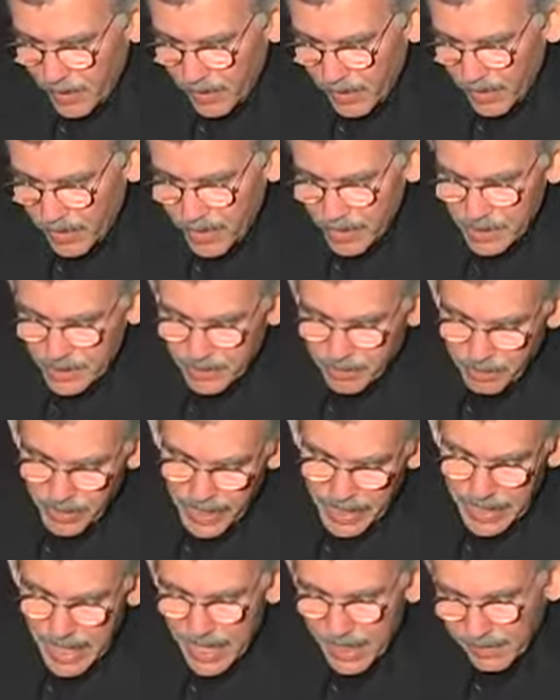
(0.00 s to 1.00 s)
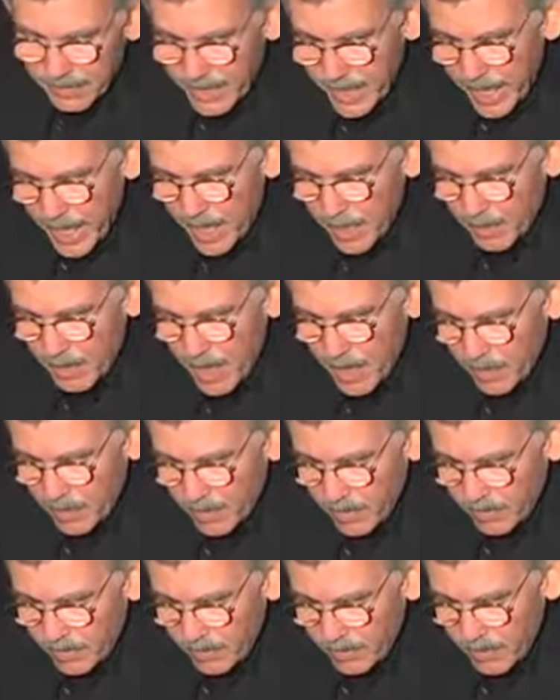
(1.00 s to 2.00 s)
this plane kind of came out
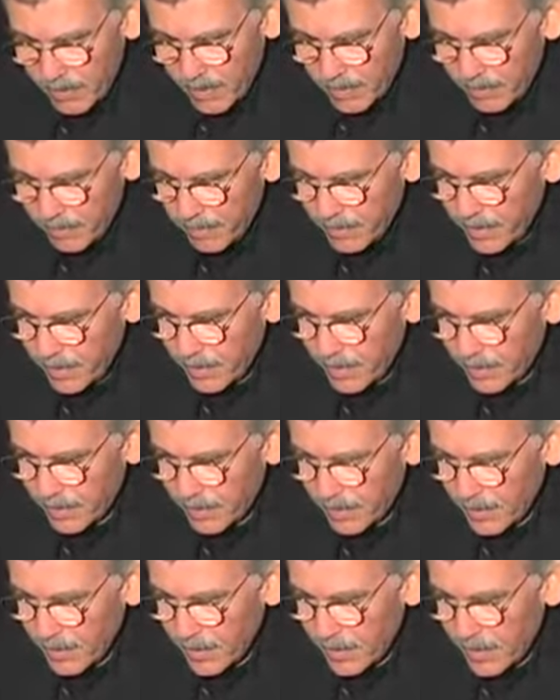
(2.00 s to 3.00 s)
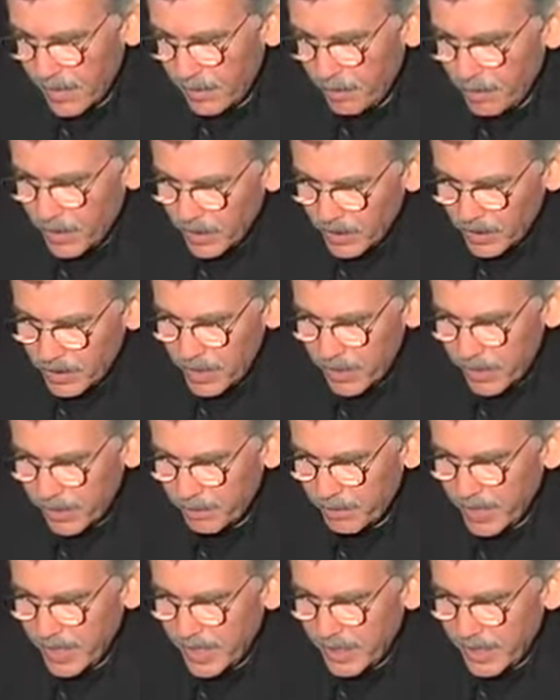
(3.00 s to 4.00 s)
of a military
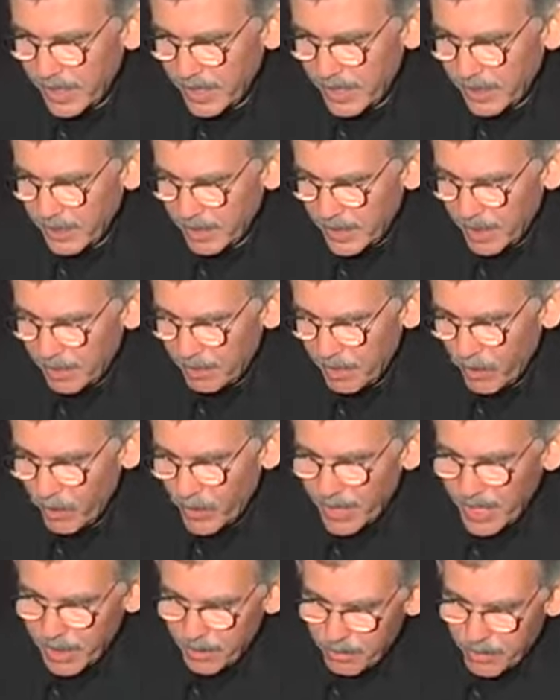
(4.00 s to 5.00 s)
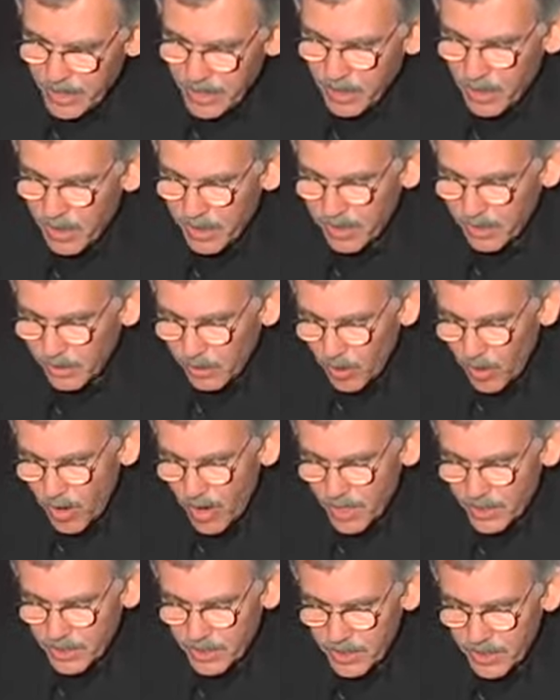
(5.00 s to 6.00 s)
plane that Boeing had bid on and
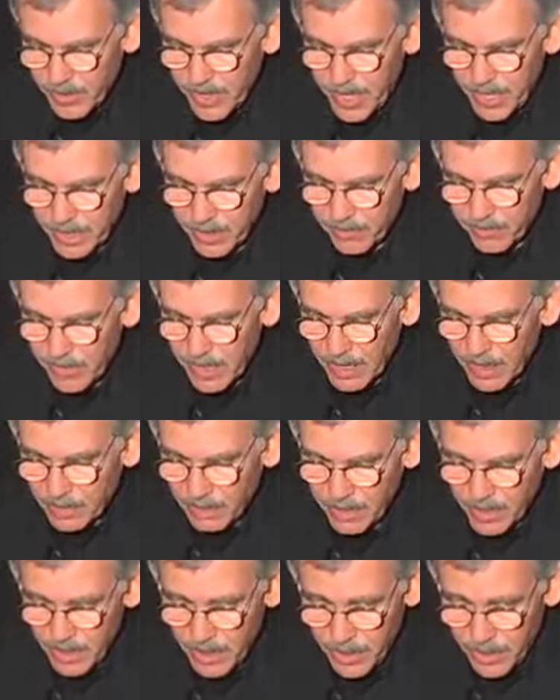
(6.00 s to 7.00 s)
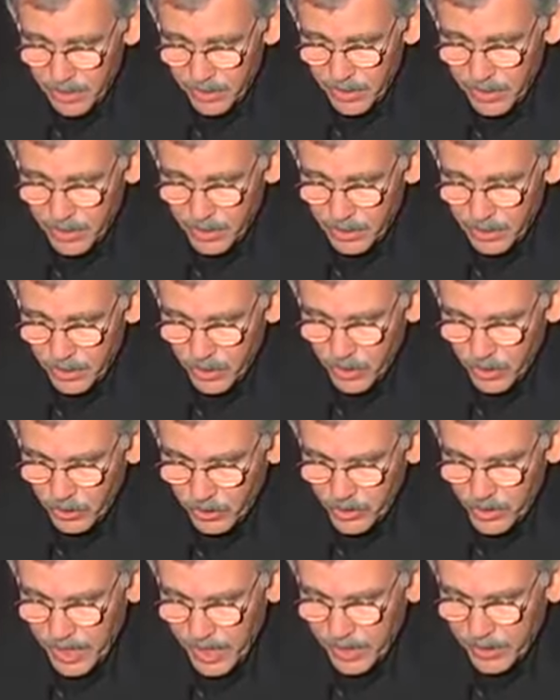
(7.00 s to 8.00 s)
lost, and they had developed these
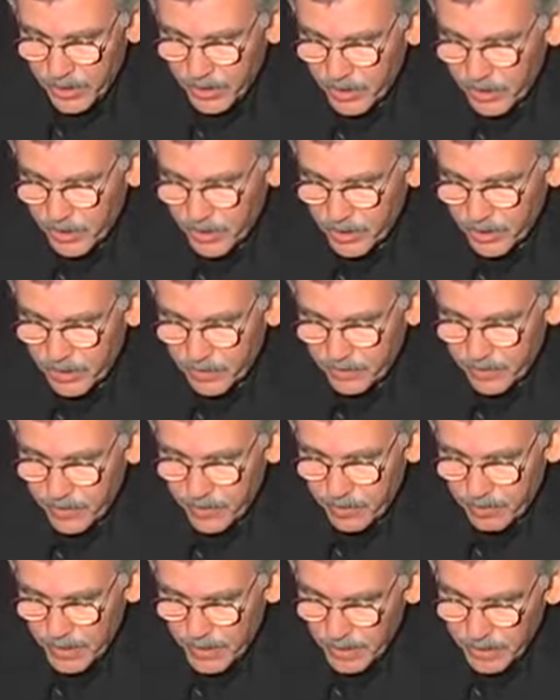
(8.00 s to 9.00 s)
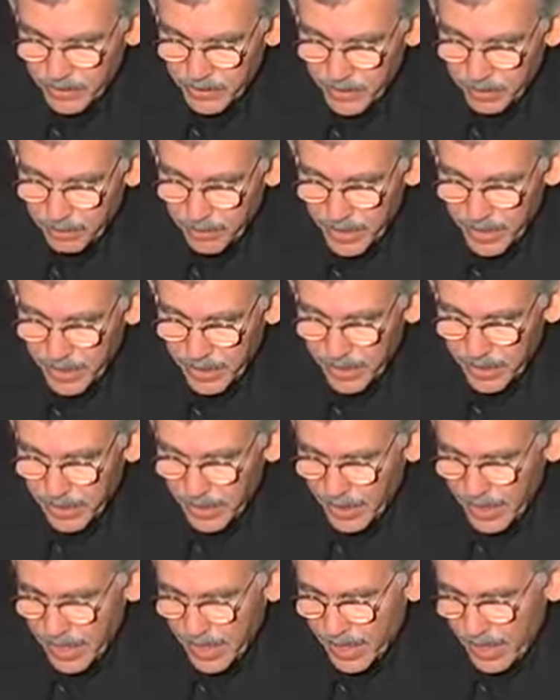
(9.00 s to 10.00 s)
huge engines for the military plane.
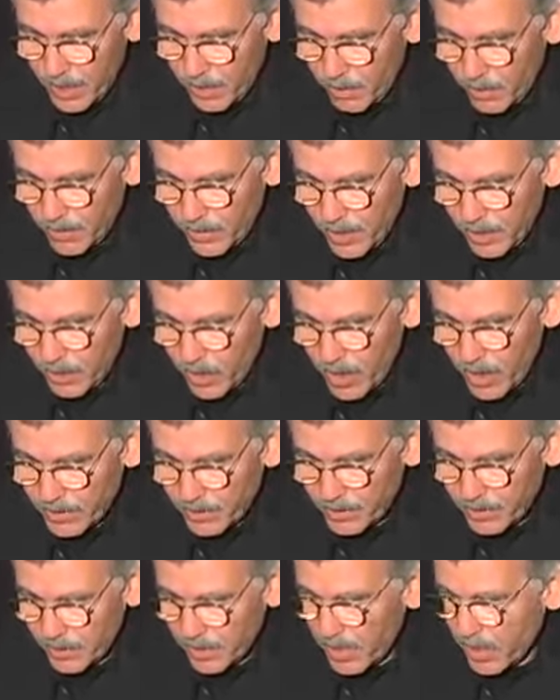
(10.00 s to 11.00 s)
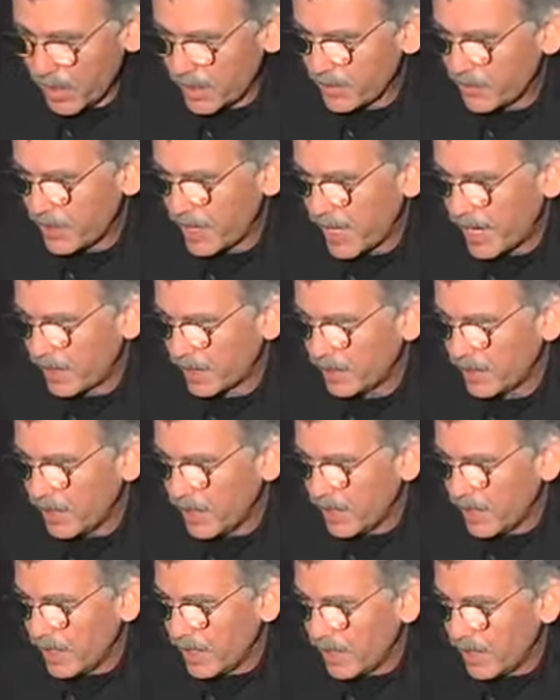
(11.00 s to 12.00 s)
And when they lost the contract,
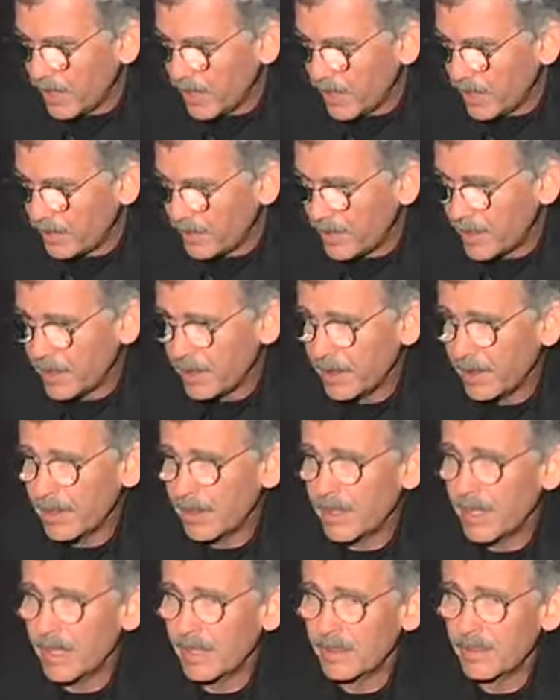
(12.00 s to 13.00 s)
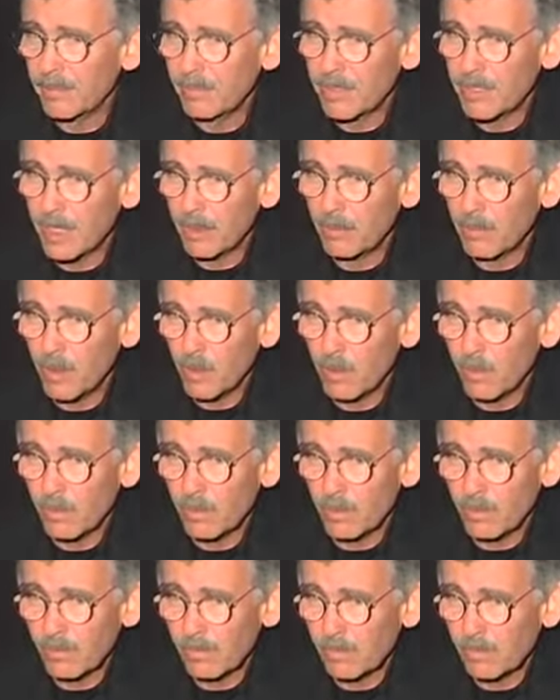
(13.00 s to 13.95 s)
they said, well,